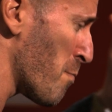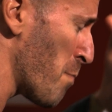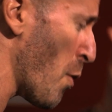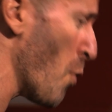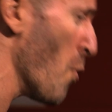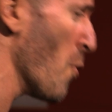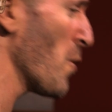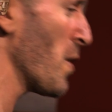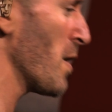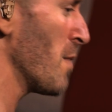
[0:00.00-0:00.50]

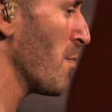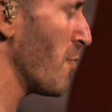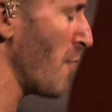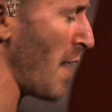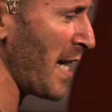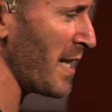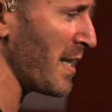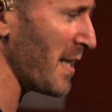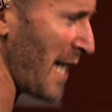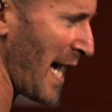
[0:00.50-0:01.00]
born and
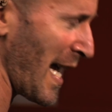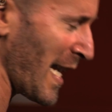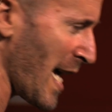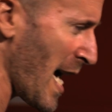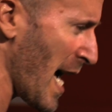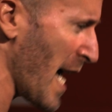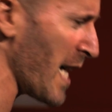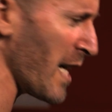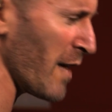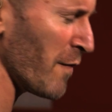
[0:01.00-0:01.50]
bred in
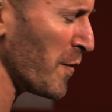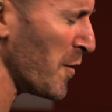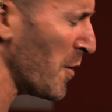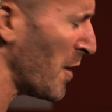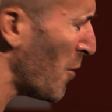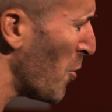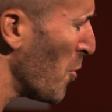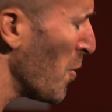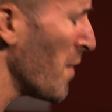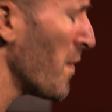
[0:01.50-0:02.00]
LA, if you,
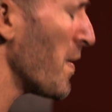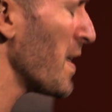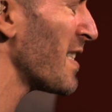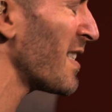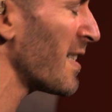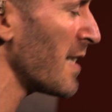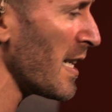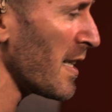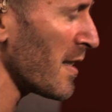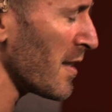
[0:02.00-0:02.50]
all of
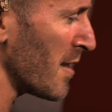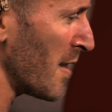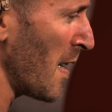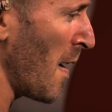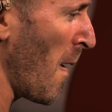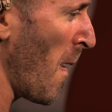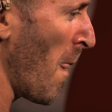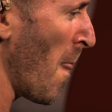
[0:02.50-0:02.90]
these things